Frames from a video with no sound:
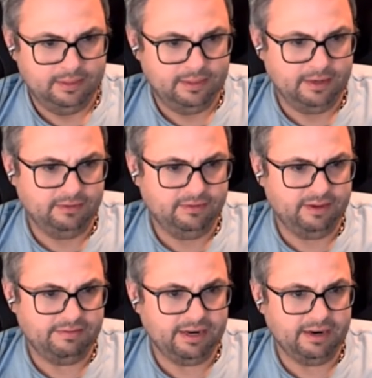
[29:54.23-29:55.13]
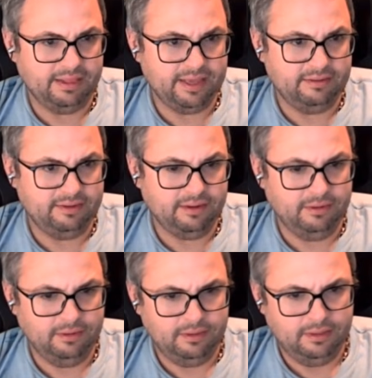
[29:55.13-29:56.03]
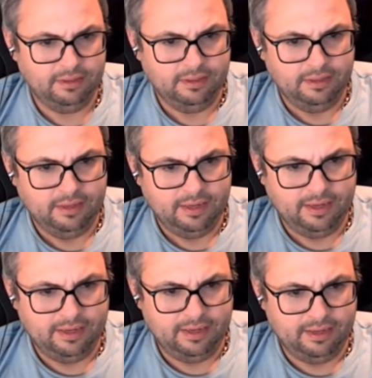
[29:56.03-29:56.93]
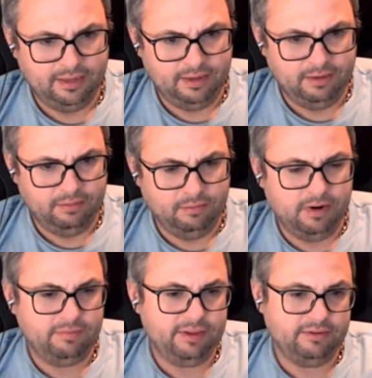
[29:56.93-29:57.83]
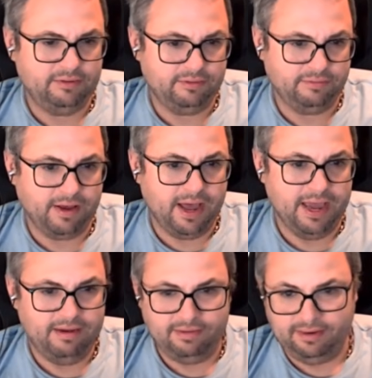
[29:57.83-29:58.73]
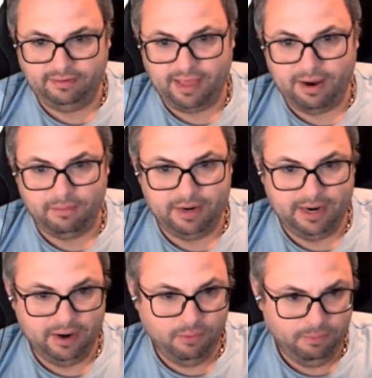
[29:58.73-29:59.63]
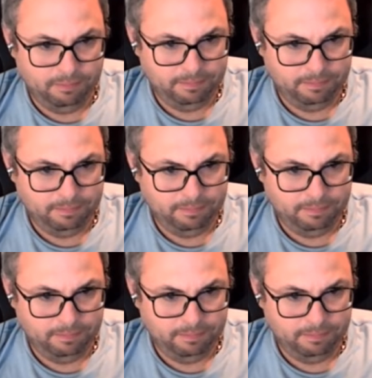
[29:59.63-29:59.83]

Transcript: Knock 7 out of that cell. One of these is a 5, and it's that one now.